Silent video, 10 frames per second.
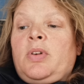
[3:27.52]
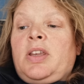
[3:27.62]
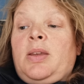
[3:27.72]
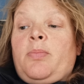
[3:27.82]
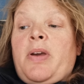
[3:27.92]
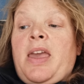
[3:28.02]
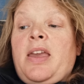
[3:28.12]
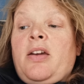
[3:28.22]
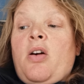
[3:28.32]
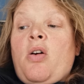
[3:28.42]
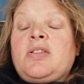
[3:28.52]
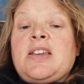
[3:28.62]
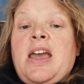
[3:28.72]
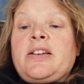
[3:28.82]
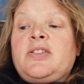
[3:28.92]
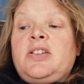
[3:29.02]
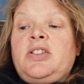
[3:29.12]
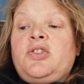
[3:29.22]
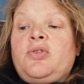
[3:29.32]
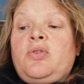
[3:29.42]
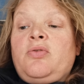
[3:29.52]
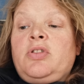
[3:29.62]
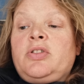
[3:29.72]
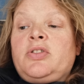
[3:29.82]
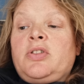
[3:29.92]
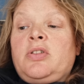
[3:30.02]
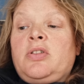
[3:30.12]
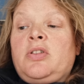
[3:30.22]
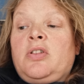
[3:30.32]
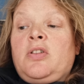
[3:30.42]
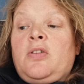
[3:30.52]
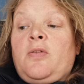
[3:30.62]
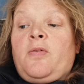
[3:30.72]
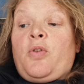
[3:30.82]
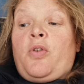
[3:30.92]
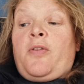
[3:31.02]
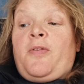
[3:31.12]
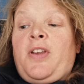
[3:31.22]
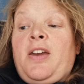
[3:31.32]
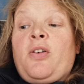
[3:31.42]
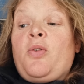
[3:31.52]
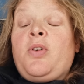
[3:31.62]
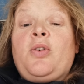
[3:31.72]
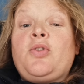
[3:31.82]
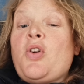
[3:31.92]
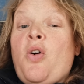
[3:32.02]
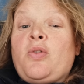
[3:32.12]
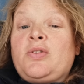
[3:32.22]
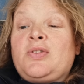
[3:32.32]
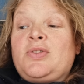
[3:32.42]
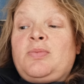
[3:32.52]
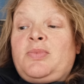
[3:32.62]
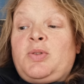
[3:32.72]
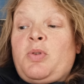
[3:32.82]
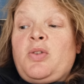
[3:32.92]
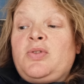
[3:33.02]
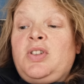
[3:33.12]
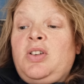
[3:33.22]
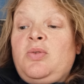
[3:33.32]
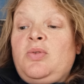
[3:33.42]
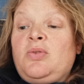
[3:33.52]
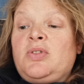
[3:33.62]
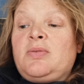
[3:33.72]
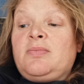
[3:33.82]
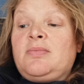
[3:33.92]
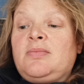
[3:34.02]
Keep paying car tax and insurance for a vehicle you're not supposed to use.